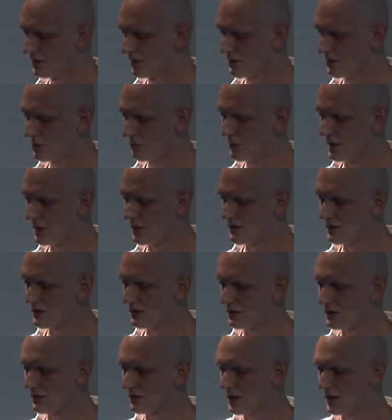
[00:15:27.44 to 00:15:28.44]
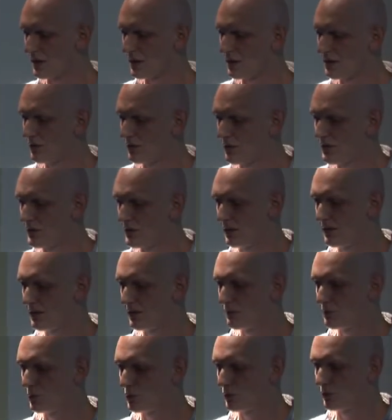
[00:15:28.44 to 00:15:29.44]
So basically, stack canary is
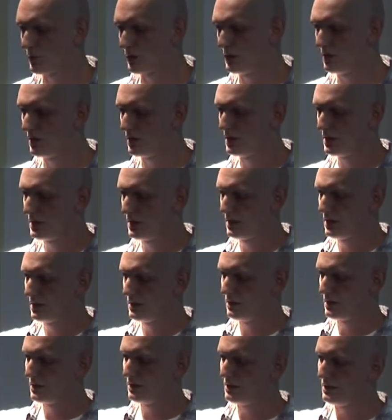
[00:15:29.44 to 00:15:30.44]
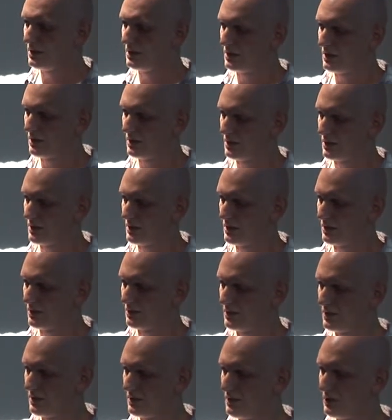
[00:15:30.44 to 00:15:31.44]
nothing more than the, than the,
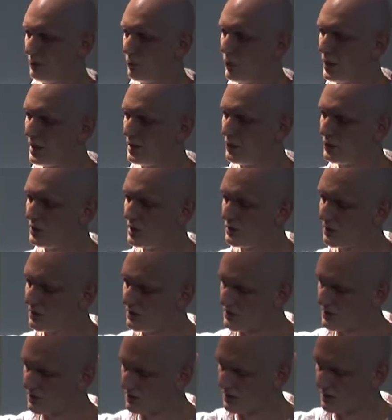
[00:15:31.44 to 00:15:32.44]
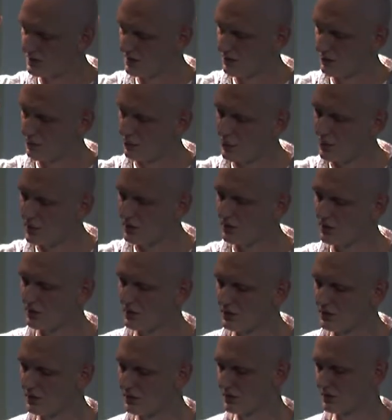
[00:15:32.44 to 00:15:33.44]
uh, than the value that is
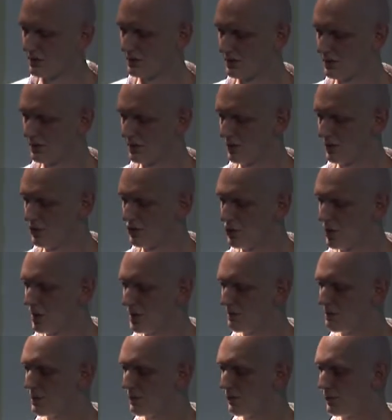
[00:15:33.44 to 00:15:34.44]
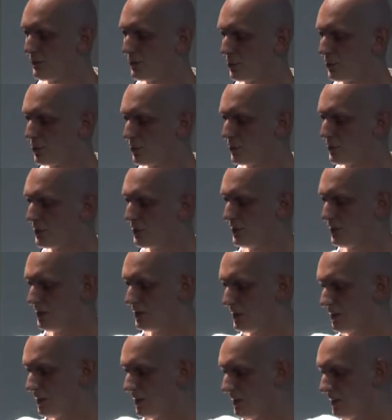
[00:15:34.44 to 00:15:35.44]
written just before
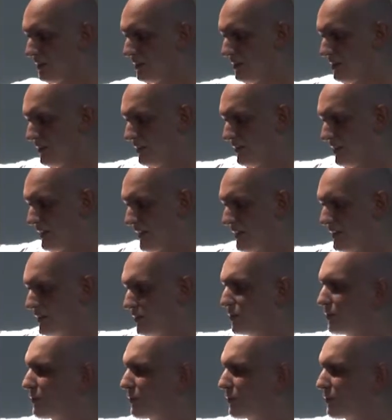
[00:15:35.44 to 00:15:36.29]
the, the end